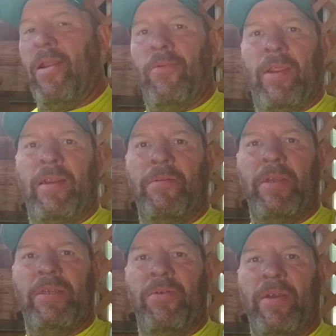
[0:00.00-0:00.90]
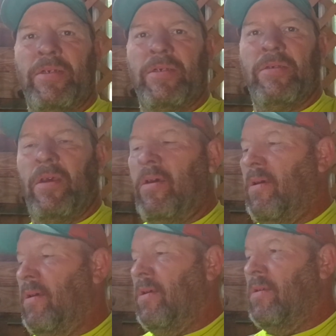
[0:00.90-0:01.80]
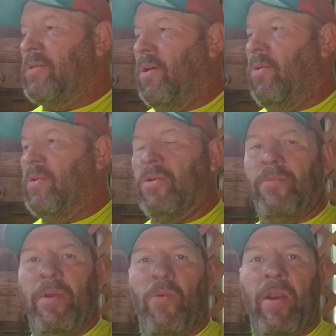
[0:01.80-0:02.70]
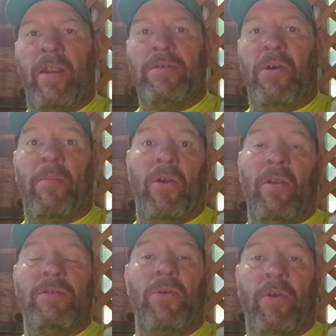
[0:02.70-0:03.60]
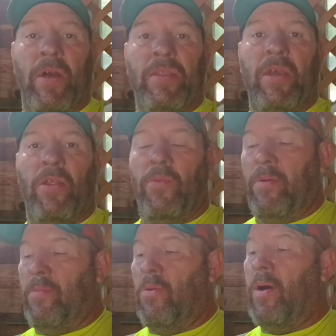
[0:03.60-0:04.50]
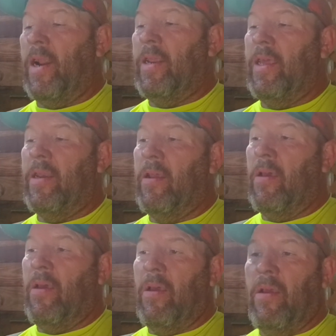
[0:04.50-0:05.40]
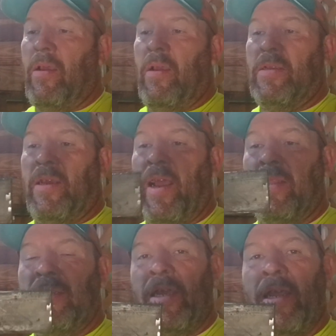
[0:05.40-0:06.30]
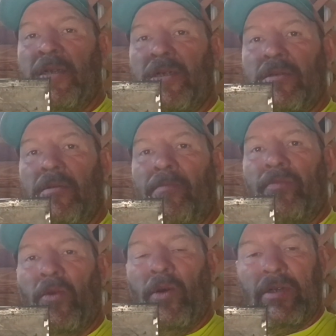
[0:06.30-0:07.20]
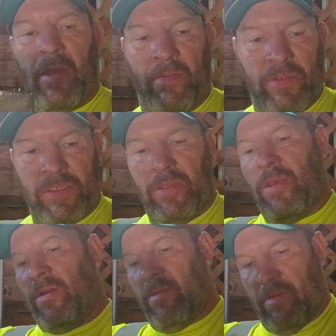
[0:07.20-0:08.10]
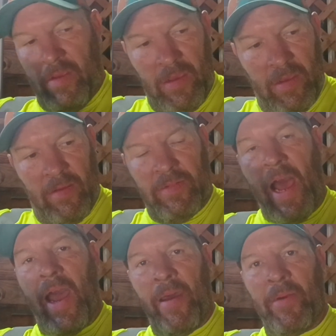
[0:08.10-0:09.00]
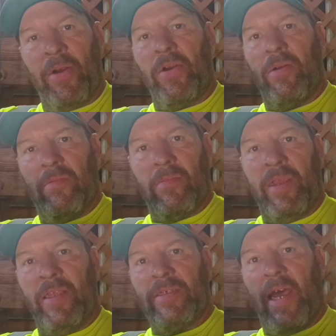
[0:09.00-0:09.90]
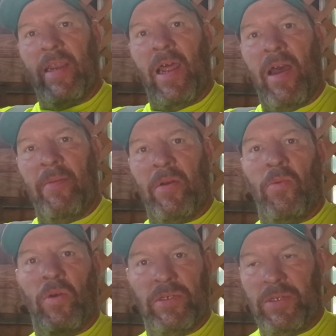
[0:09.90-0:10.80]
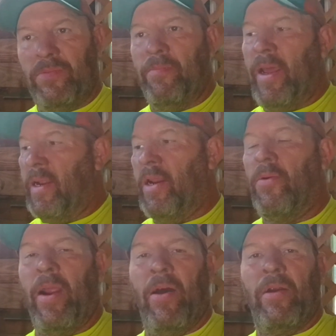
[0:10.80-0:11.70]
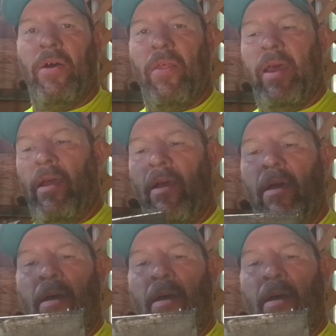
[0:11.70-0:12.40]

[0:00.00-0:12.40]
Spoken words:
I don't need it to be 2 inches. So it's going to be 1 inch. So I'm literally just going to cut the other one. But what I did is I got 10 inches, which comes to the diameter, the inside diameter, once you bend it around and all that.